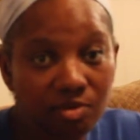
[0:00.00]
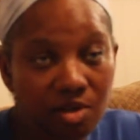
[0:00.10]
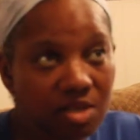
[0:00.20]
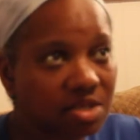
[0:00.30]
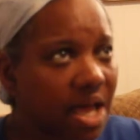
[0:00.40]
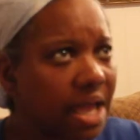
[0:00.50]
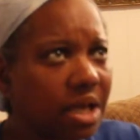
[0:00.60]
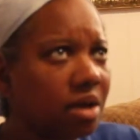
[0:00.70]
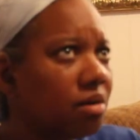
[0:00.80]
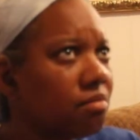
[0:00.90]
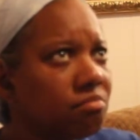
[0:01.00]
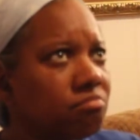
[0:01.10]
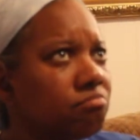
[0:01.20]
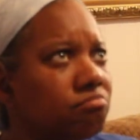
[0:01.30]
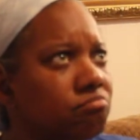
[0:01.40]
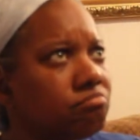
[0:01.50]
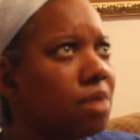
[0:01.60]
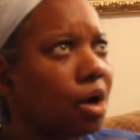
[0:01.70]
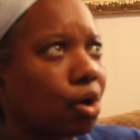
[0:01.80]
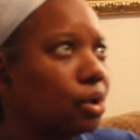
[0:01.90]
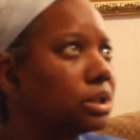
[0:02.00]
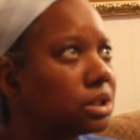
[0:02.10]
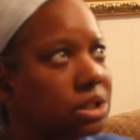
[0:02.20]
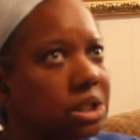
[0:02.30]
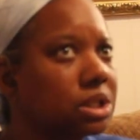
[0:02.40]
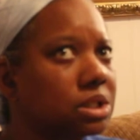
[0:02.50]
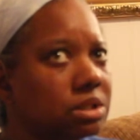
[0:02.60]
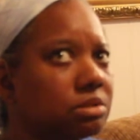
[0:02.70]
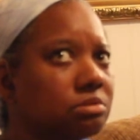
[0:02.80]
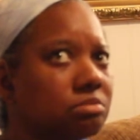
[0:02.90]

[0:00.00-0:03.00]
It's like a Christian,